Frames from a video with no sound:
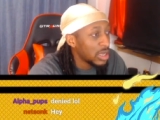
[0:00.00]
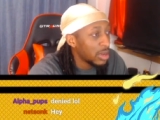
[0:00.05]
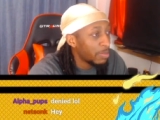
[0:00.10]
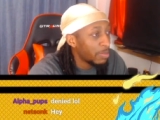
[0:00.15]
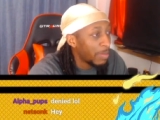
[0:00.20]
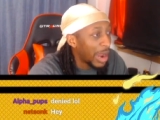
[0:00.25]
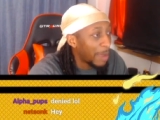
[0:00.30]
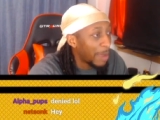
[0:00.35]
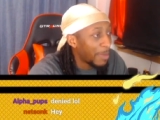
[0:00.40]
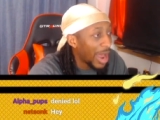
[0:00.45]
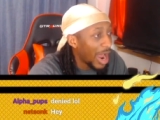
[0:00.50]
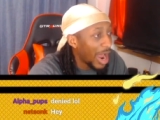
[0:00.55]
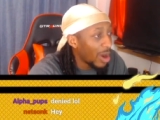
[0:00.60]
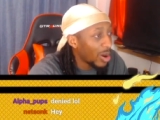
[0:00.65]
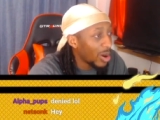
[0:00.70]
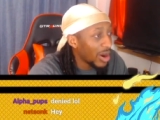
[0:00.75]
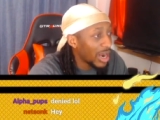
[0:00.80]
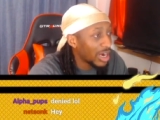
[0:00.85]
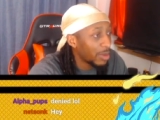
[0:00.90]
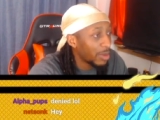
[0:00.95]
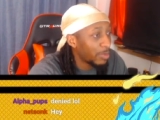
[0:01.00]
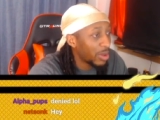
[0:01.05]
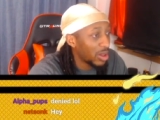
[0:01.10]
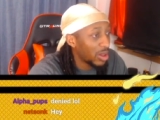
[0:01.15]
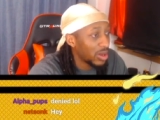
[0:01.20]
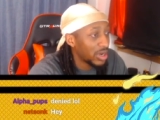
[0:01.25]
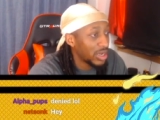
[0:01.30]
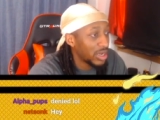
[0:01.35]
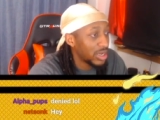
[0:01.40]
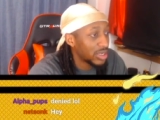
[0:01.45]
My power and
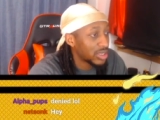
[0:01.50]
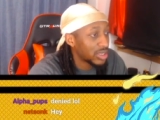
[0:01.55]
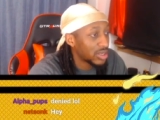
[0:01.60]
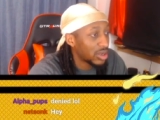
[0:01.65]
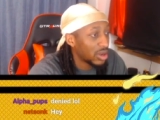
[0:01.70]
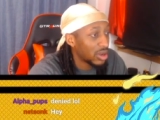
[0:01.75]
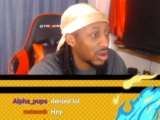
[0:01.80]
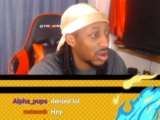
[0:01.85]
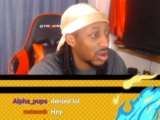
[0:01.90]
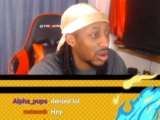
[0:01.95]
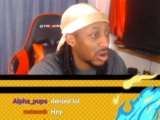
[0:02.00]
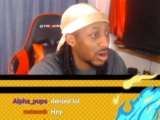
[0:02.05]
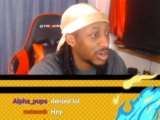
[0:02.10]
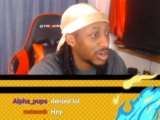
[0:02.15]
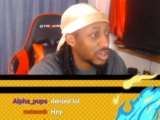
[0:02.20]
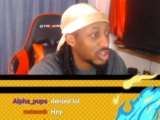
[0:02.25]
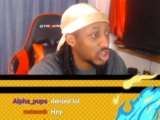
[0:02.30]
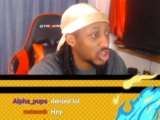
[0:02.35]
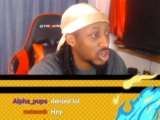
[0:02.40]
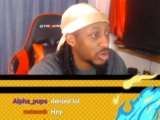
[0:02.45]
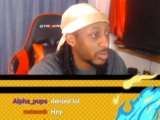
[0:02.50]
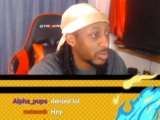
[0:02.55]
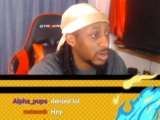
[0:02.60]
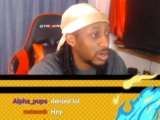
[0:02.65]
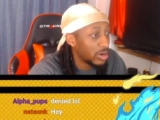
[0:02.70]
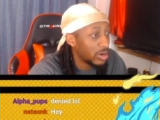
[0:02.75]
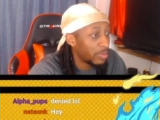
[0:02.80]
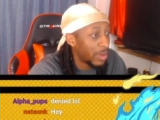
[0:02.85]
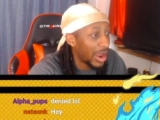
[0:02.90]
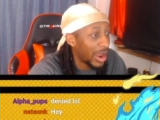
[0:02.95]
abilities are
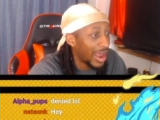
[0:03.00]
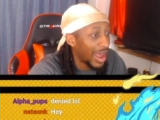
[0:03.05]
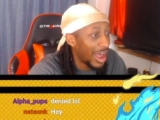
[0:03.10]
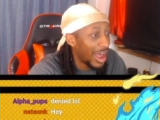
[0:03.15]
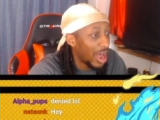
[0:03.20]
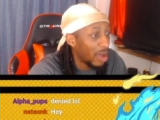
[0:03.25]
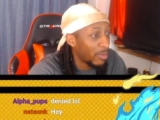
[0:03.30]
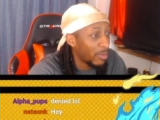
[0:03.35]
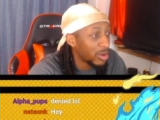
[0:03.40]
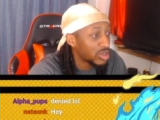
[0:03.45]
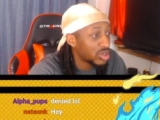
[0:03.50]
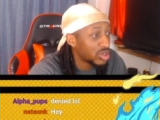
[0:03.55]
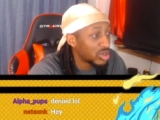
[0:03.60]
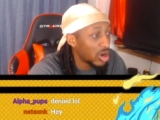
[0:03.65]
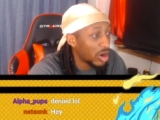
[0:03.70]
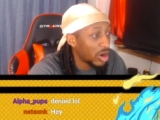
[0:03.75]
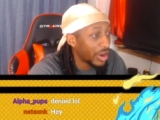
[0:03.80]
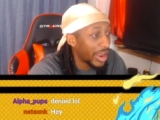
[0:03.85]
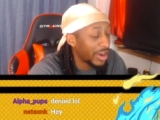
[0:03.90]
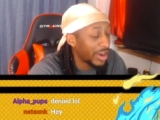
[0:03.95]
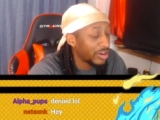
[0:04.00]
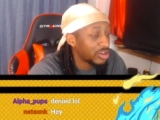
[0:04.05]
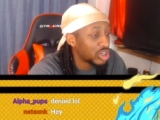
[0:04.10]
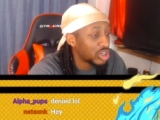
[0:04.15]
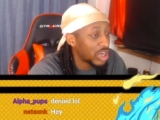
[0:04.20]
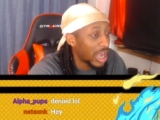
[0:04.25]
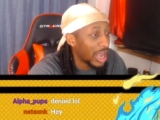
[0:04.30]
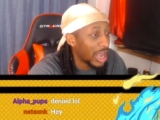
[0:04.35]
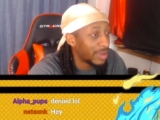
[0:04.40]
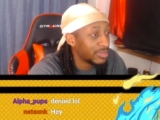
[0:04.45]
determined by how much dark energy I